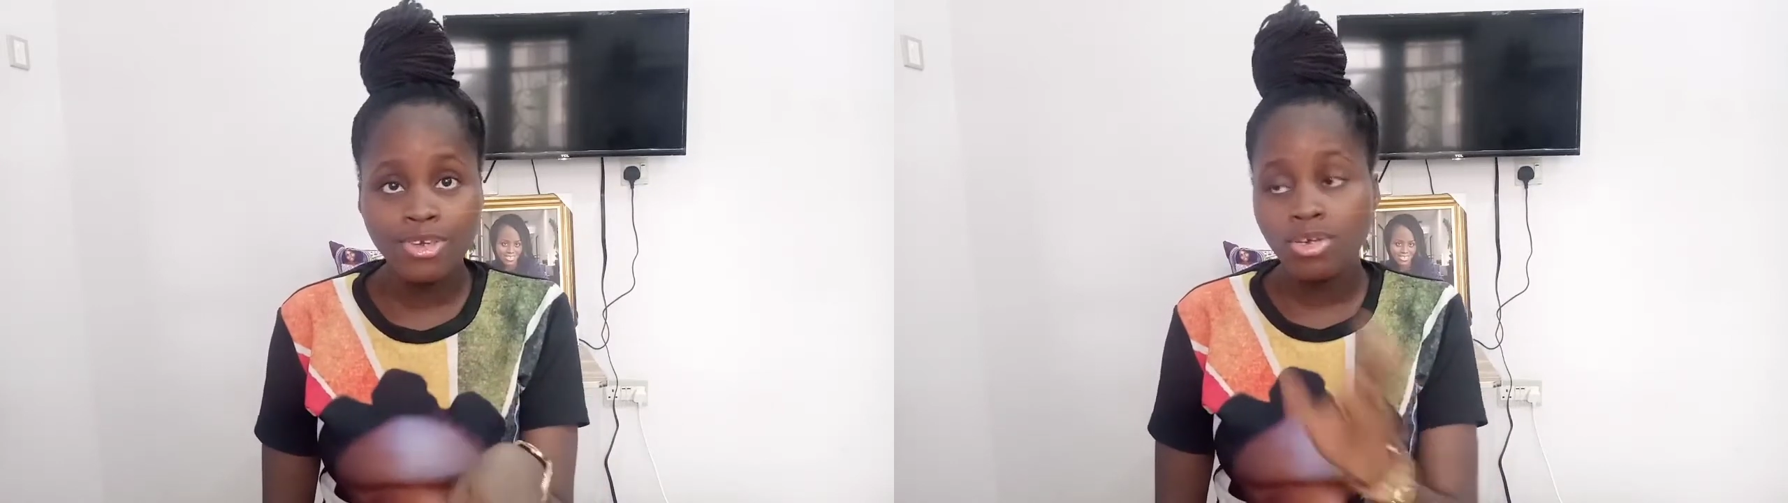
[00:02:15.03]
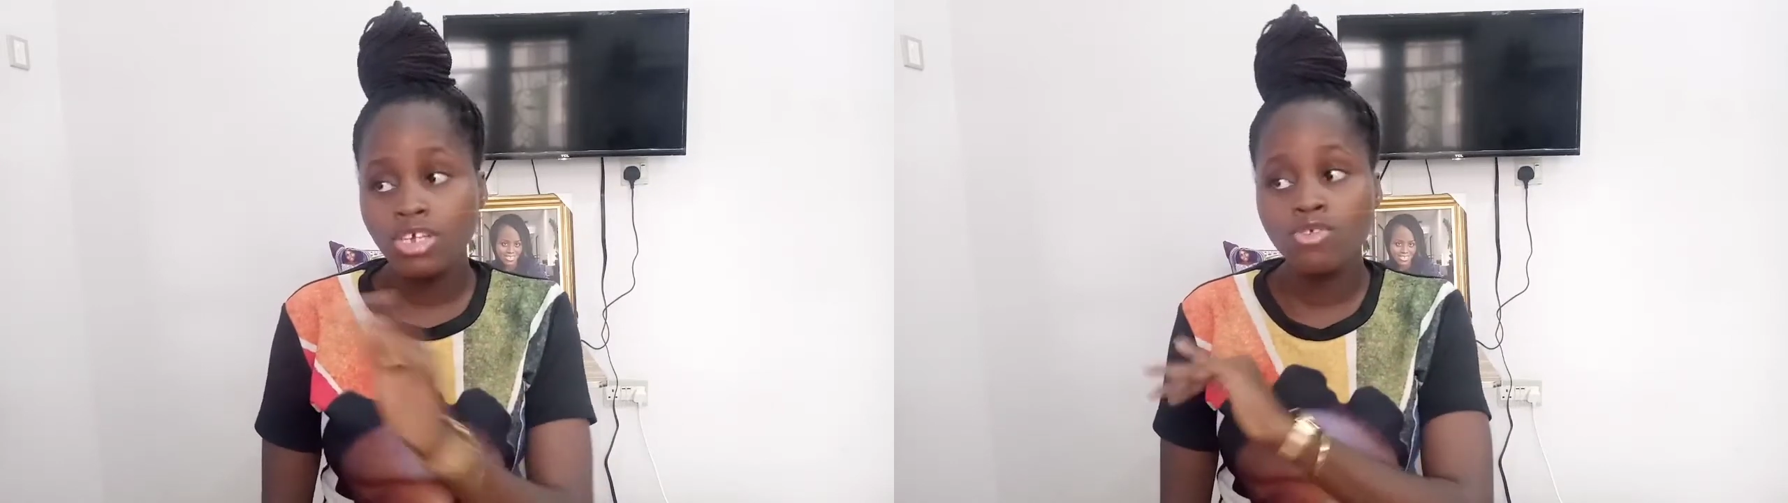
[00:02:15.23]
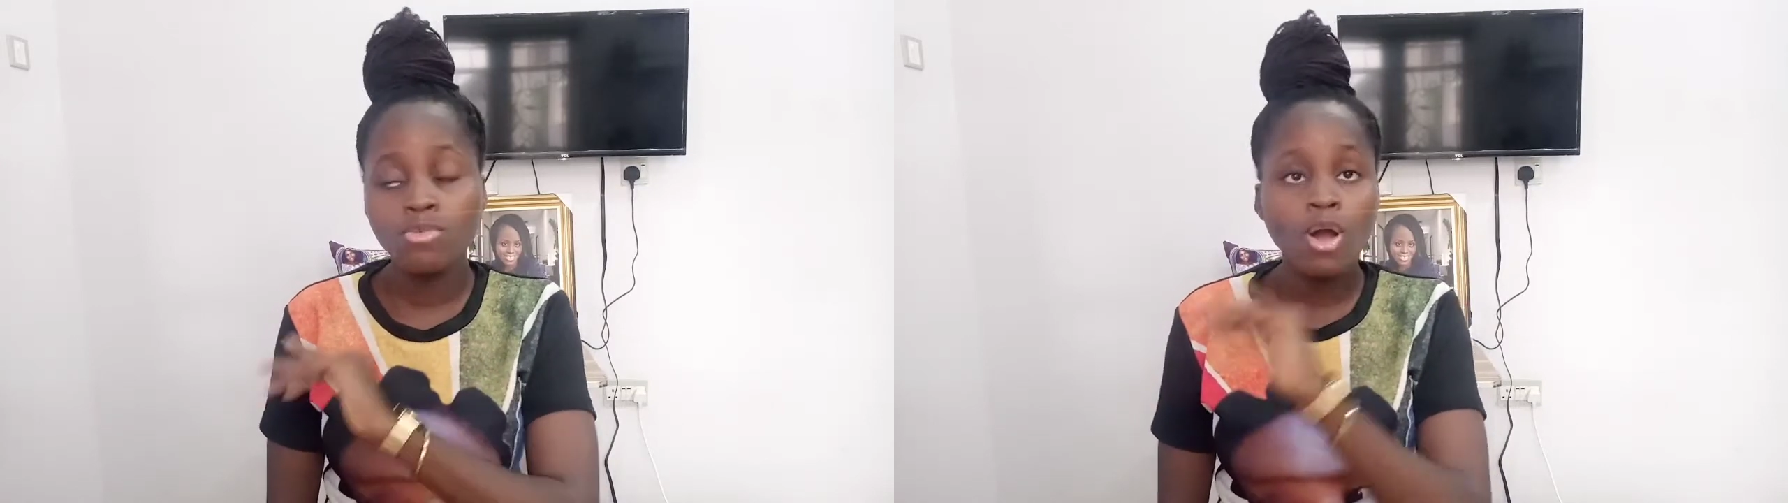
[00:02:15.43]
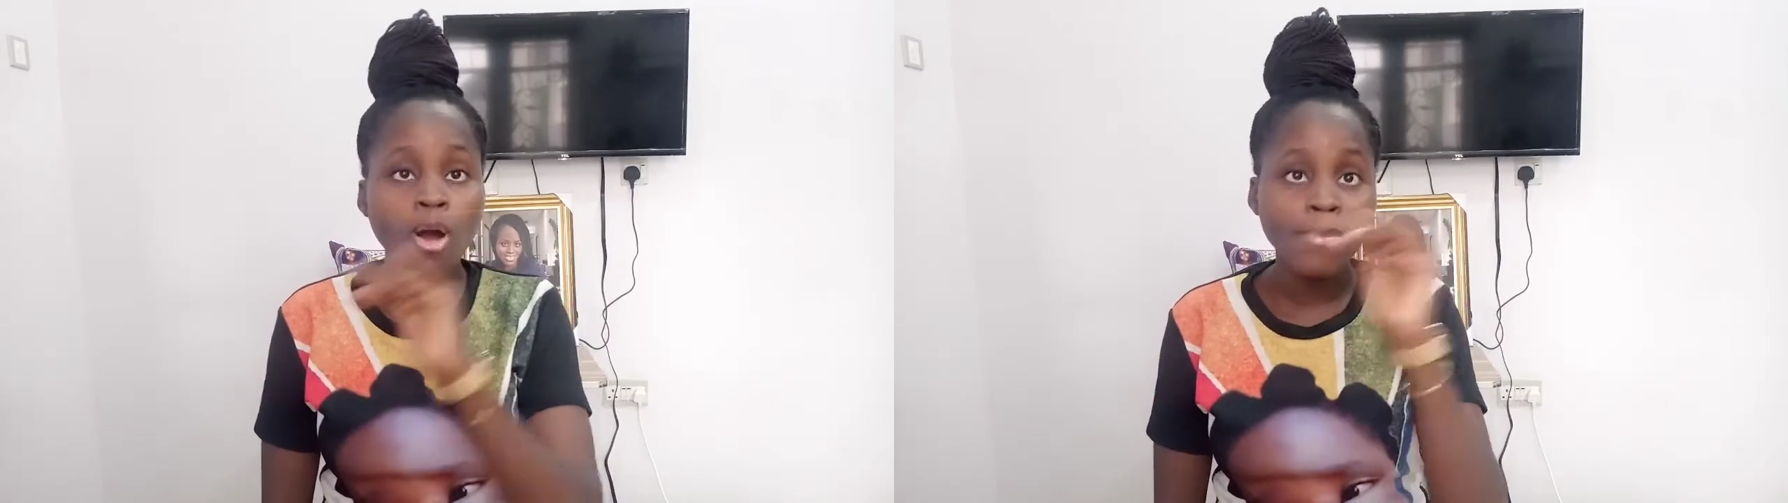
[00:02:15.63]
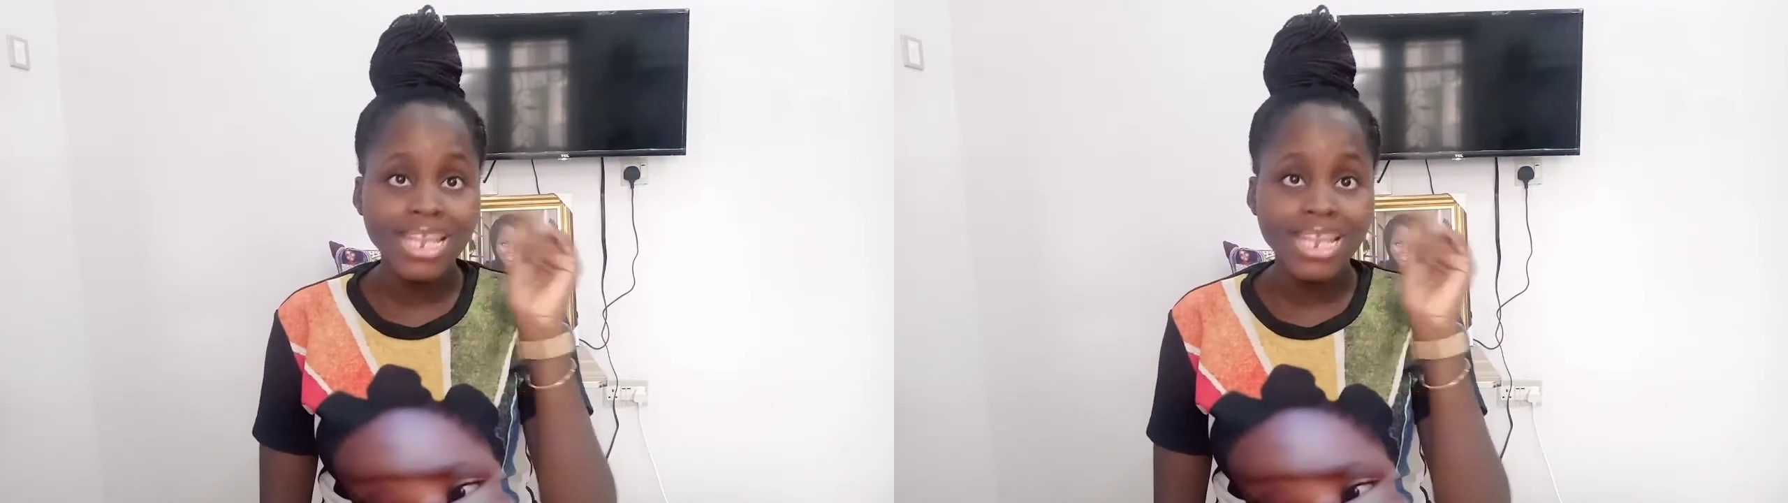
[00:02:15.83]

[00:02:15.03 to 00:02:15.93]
It will be up